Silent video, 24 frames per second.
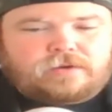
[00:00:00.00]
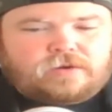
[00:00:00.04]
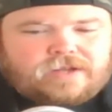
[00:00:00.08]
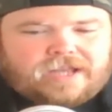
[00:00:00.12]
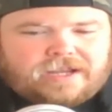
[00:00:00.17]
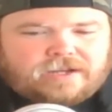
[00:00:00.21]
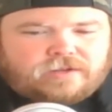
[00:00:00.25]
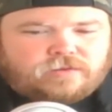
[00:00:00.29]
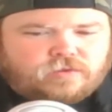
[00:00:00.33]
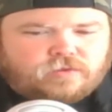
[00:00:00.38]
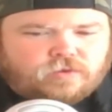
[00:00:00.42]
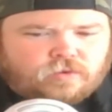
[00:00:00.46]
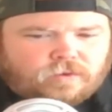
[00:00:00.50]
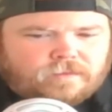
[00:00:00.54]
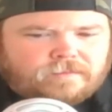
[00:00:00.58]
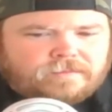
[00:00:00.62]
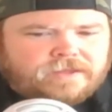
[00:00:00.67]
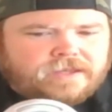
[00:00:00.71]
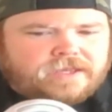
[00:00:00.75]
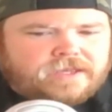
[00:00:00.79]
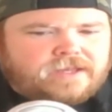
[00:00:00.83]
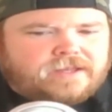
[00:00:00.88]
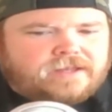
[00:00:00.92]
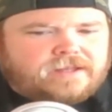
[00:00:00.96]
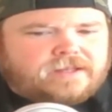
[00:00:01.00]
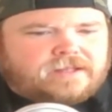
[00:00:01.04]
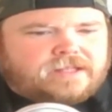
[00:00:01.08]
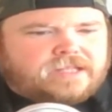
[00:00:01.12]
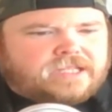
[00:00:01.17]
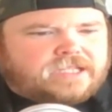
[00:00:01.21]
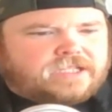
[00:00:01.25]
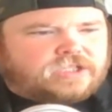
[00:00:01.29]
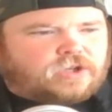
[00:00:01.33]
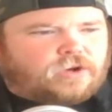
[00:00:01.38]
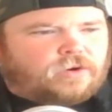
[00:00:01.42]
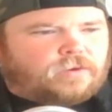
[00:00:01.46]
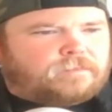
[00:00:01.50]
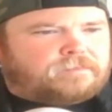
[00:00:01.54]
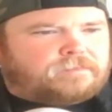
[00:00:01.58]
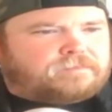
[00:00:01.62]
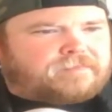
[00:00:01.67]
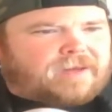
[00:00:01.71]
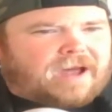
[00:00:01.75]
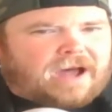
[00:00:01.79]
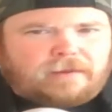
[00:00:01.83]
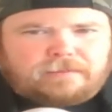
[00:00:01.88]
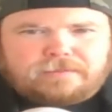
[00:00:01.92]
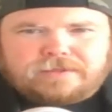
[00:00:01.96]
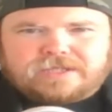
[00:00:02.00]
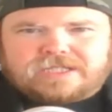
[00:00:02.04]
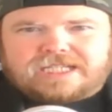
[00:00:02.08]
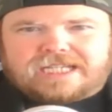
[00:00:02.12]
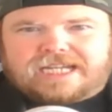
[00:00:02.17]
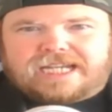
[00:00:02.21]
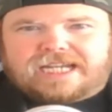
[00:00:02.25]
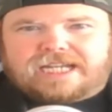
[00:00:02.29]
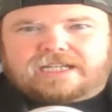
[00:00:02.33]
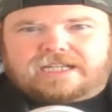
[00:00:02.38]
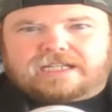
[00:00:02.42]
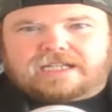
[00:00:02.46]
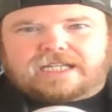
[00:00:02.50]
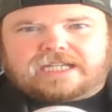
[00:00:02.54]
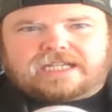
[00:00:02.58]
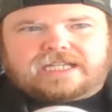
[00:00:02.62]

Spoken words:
Okay, cool. So Palpatine